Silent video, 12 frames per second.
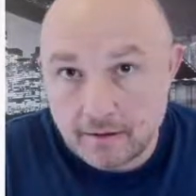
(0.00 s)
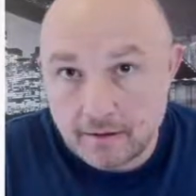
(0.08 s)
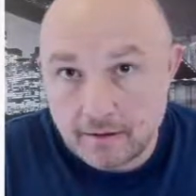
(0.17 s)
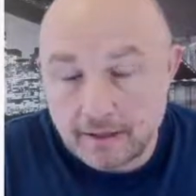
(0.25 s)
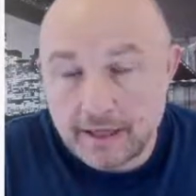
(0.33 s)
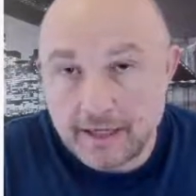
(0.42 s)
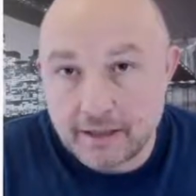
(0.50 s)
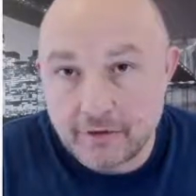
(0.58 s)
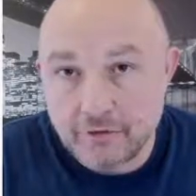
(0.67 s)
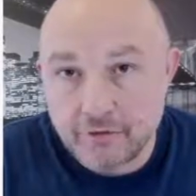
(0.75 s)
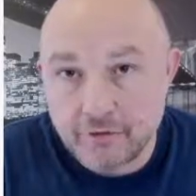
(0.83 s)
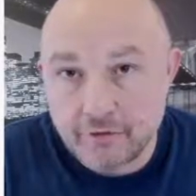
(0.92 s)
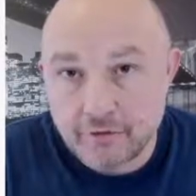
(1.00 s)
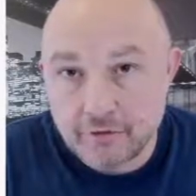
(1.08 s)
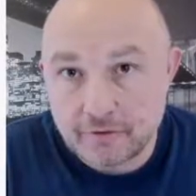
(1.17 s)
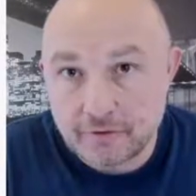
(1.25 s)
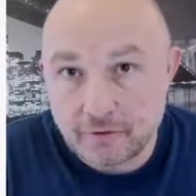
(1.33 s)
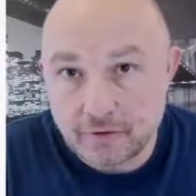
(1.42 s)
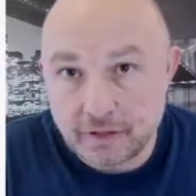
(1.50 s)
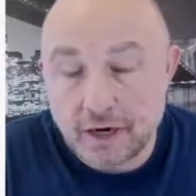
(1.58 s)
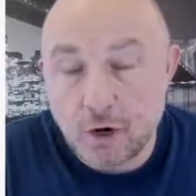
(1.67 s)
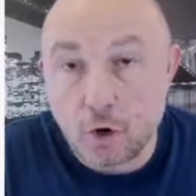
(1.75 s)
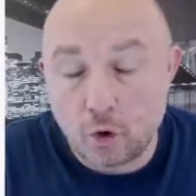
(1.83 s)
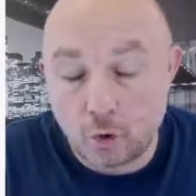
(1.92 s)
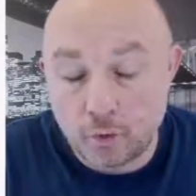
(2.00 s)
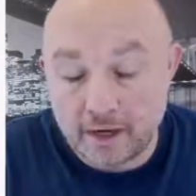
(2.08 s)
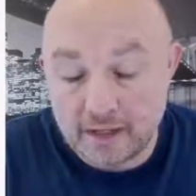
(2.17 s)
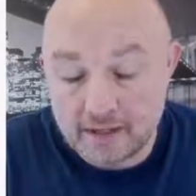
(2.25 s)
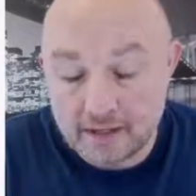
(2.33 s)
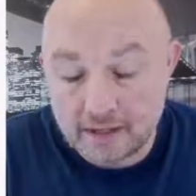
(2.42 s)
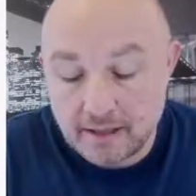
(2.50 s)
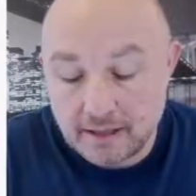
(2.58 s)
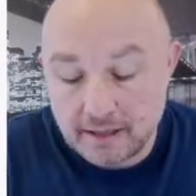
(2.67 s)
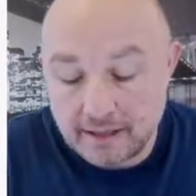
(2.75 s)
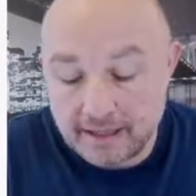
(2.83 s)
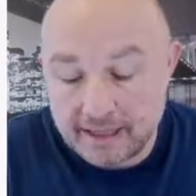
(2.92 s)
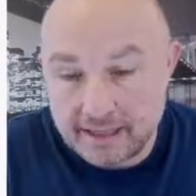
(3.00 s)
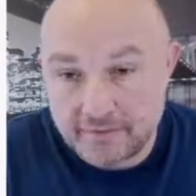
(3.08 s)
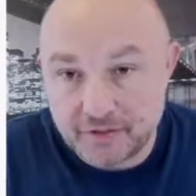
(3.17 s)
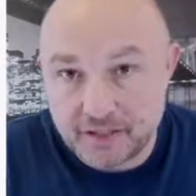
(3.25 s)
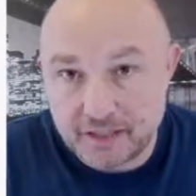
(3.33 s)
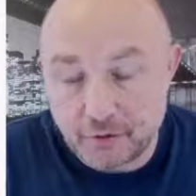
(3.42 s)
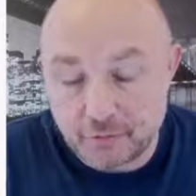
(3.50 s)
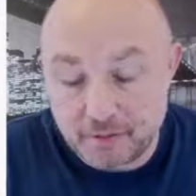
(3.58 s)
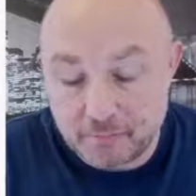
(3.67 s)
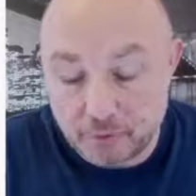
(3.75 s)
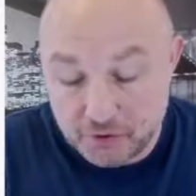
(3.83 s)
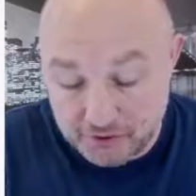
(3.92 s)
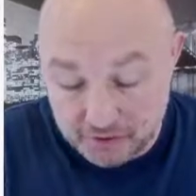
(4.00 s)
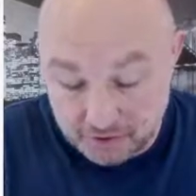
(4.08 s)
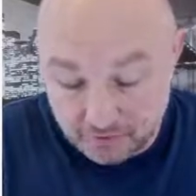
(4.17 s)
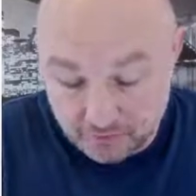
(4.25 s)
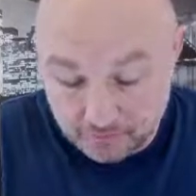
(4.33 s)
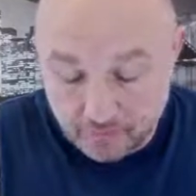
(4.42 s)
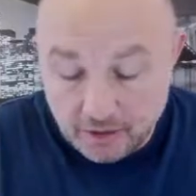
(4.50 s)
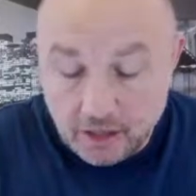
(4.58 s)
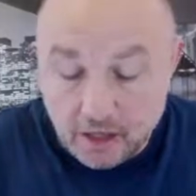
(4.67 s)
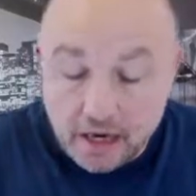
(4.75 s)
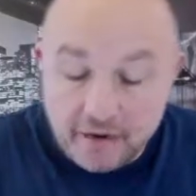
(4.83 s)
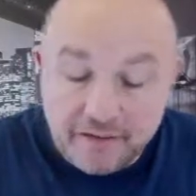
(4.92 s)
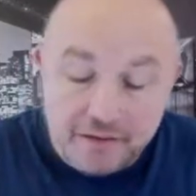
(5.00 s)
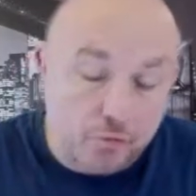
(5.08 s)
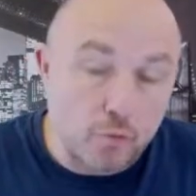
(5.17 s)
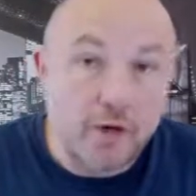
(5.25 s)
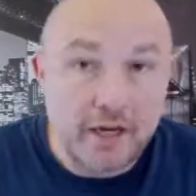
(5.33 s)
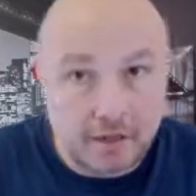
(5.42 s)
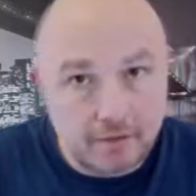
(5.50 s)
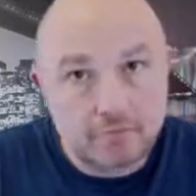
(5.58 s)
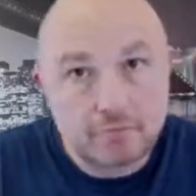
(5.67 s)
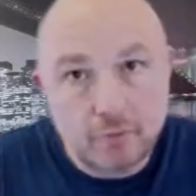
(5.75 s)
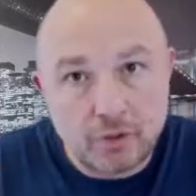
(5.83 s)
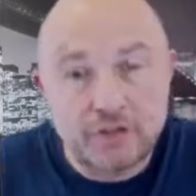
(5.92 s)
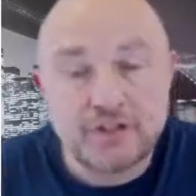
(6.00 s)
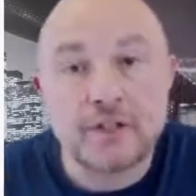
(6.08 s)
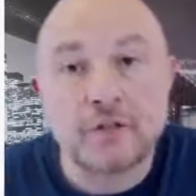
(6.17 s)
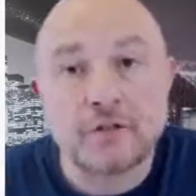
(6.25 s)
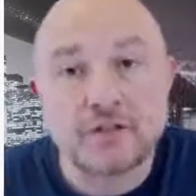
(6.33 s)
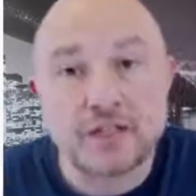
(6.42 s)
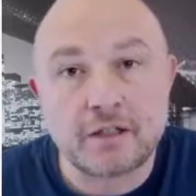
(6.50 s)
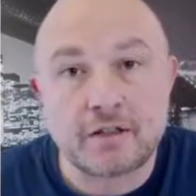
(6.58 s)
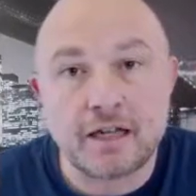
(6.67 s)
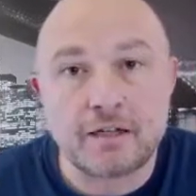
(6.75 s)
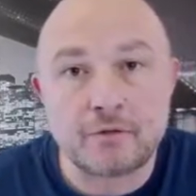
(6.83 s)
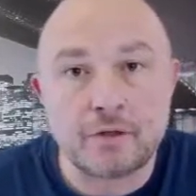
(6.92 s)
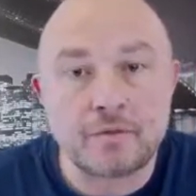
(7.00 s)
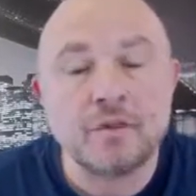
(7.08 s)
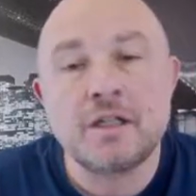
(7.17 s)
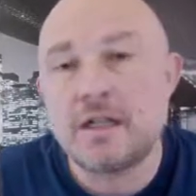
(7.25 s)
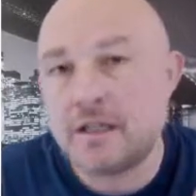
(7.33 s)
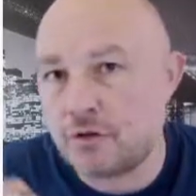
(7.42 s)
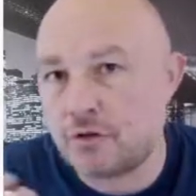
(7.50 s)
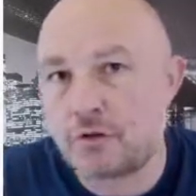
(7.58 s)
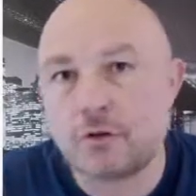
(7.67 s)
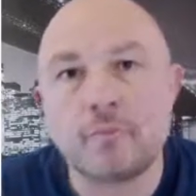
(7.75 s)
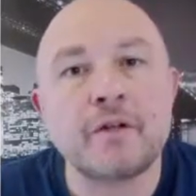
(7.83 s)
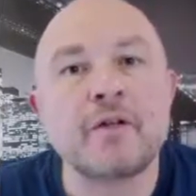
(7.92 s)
negative. Okay, always negative. It cannot be positive. Another way we'll see in the second algorithm is to talk about